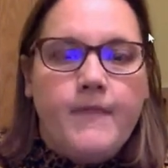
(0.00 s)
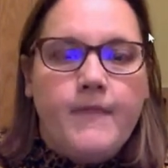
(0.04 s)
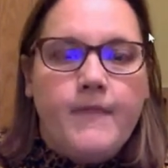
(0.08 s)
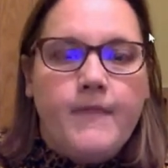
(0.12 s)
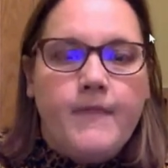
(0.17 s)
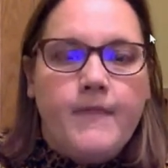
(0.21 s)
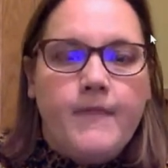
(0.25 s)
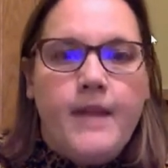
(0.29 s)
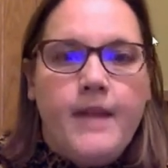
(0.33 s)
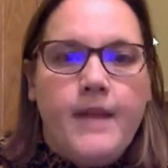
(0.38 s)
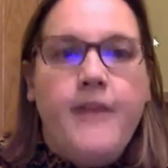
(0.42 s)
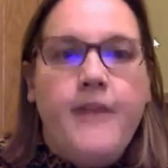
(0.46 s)

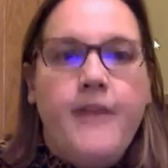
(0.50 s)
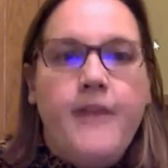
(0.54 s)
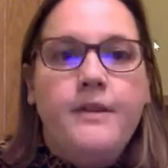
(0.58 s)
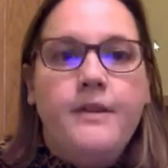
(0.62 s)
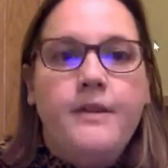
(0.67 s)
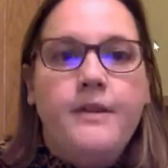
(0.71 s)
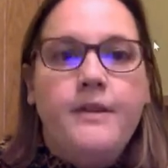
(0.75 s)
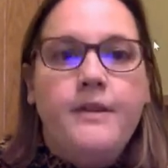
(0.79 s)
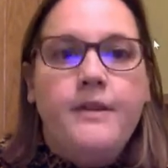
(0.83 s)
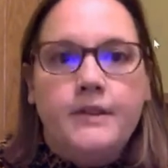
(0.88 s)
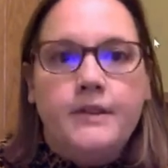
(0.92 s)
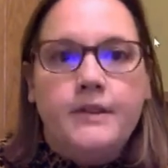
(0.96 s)
The ethical
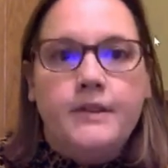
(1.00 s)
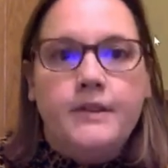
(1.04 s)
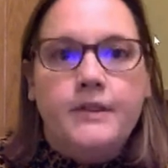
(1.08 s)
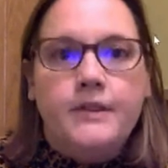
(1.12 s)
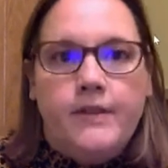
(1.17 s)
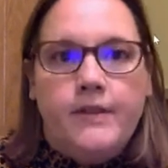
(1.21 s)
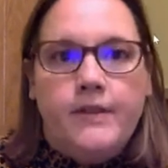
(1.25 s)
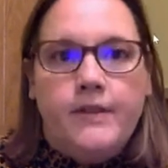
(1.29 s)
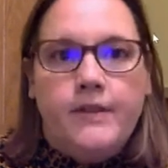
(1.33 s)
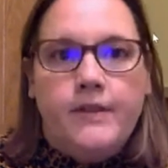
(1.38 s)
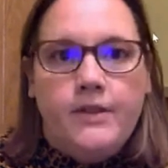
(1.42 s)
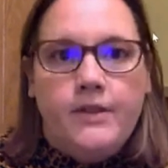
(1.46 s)

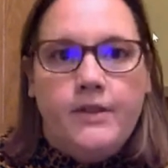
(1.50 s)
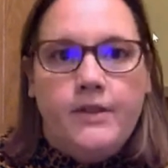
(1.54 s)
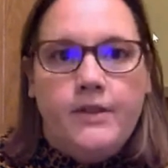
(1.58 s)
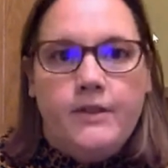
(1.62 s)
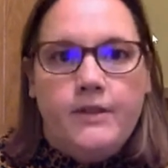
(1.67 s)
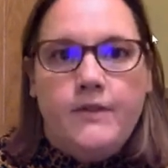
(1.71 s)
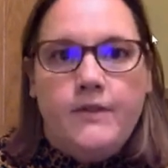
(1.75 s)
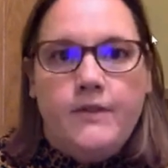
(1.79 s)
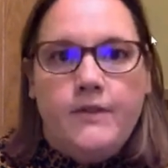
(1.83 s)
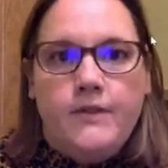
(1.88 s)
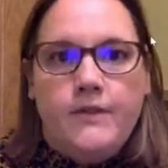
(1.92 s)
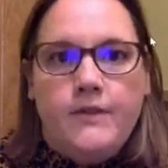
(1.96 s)
considerations of
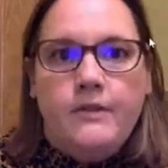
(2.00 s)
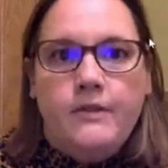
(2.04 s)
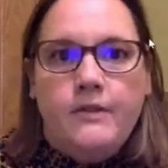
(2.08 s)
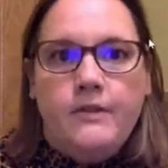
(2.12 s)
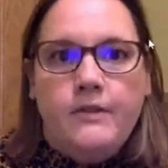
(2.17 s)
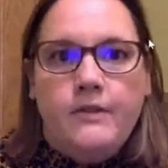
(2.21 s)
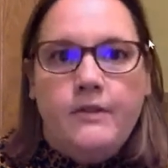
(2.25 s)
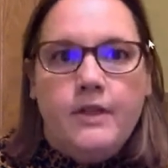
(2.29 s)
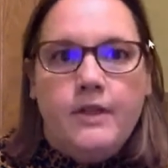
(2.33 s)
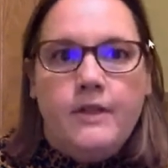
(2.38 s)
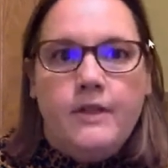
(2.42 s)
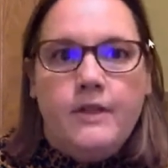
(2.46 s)
using
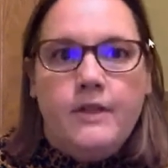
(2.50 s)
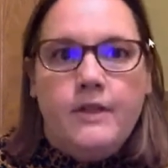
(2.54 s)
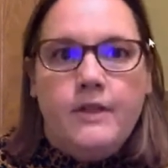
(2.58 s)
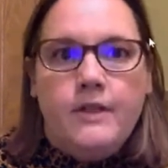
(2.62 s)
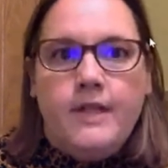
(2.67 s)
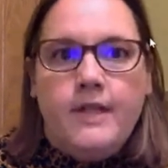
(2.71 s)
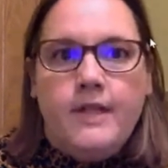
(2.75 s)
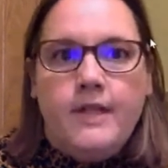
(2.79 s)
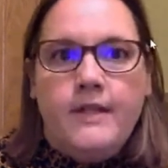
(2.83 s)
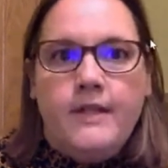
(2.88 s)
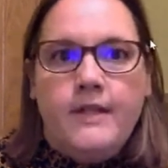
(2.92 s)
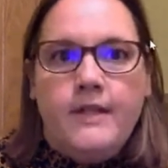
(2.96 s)
alternative
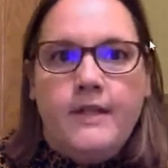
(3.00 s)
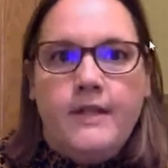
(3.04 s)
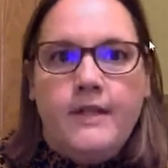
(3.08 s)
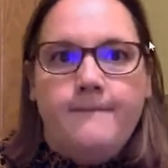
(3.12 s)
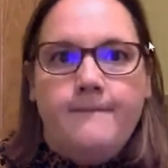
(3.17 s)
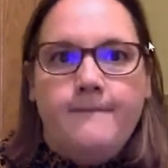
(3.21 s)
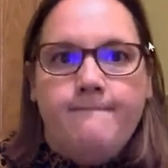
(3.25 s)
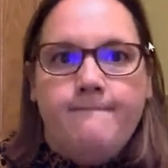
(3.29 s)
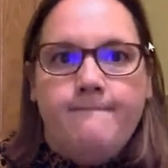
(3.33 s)
data.